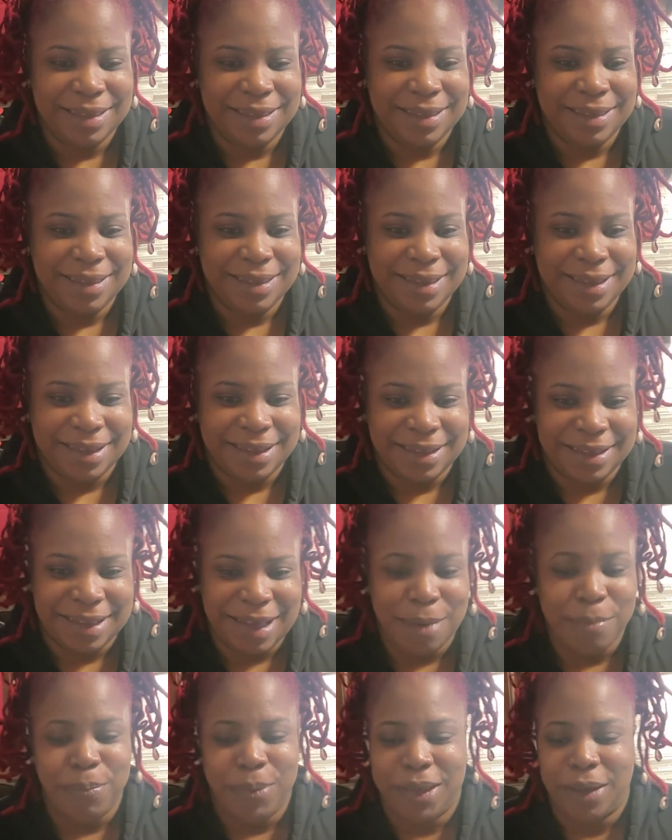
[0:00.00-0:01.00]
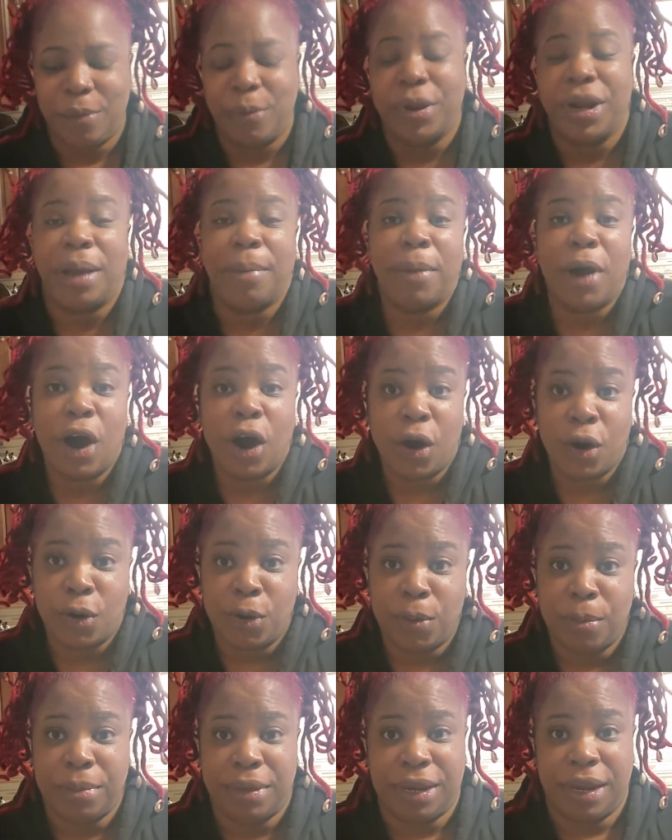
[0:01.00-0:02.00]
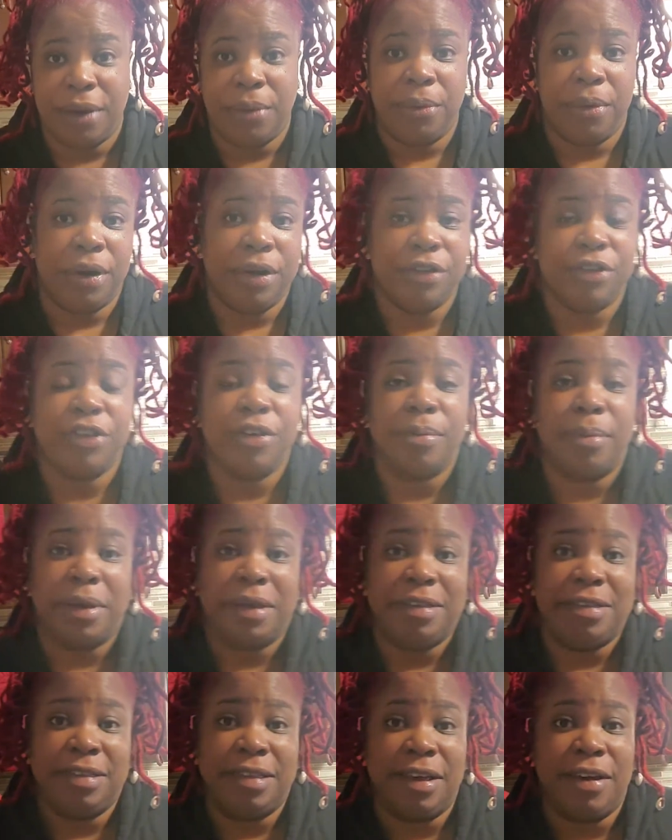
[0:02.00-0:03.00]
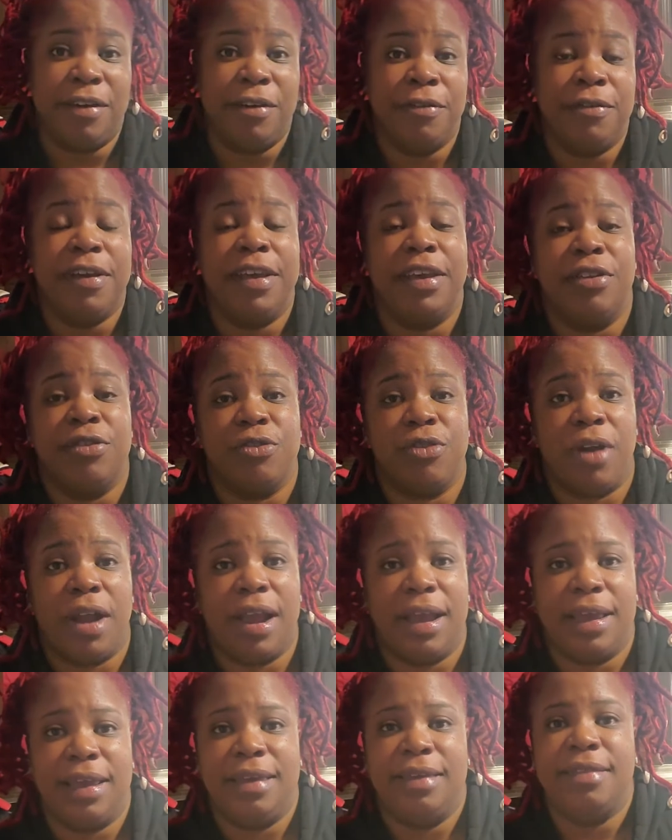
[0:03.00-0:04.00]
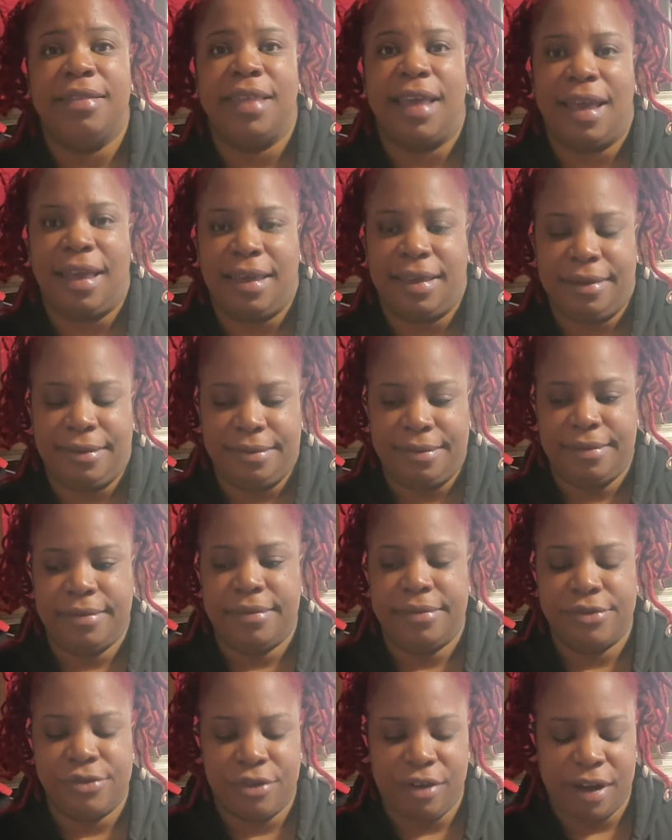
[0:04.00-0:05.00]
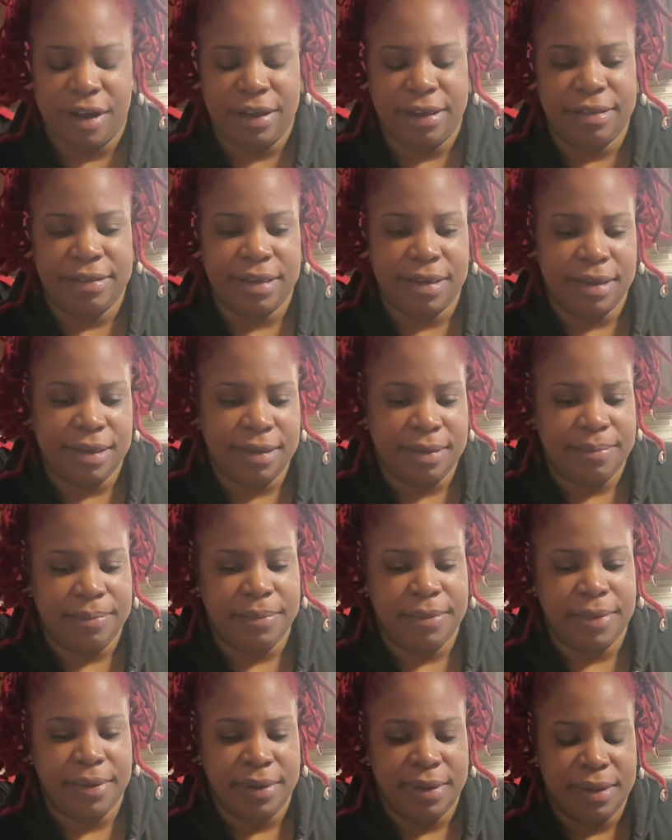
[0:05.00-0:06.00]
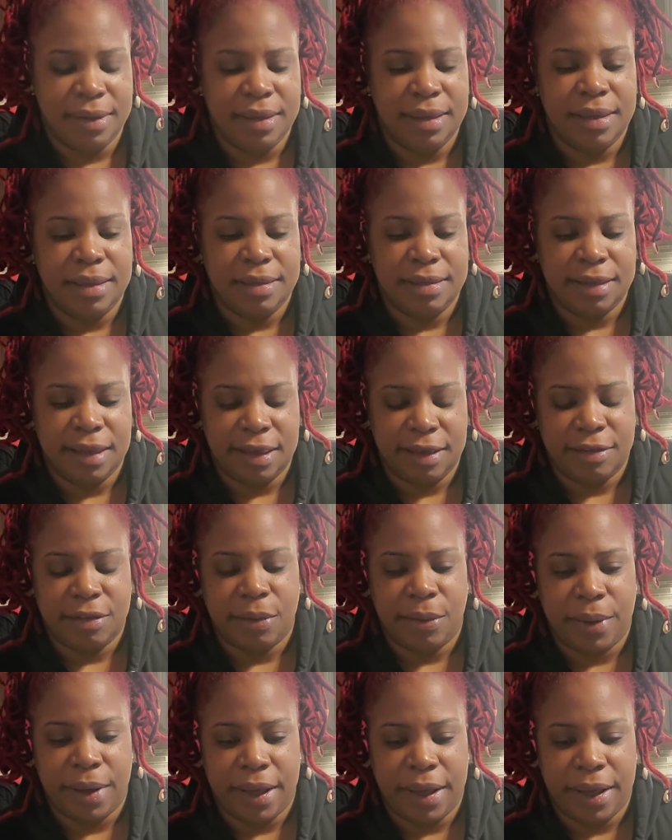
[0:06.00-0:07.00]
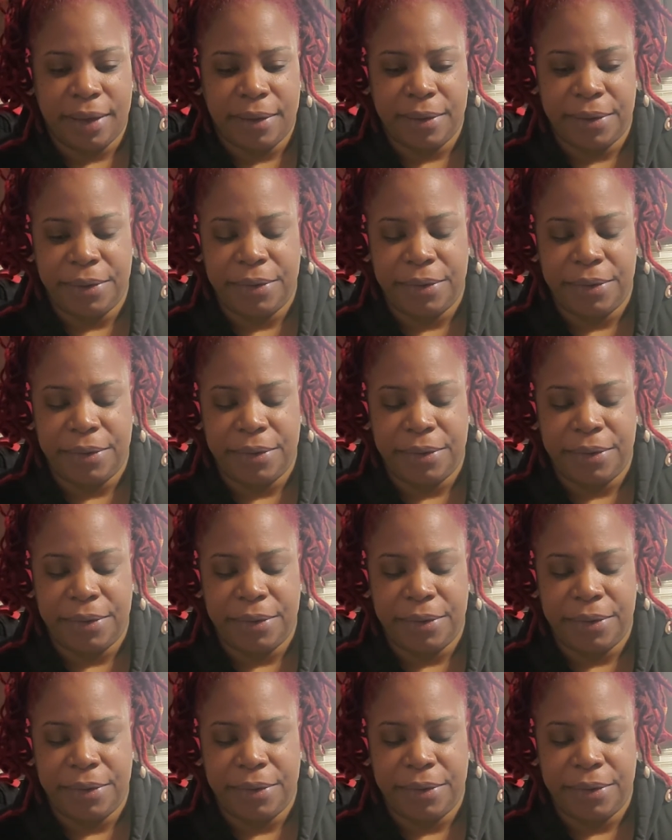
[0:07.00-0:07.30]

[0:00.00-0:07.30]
yeah, I mean, when I'm home and I wash it myself and dry it, that drying time takes a while.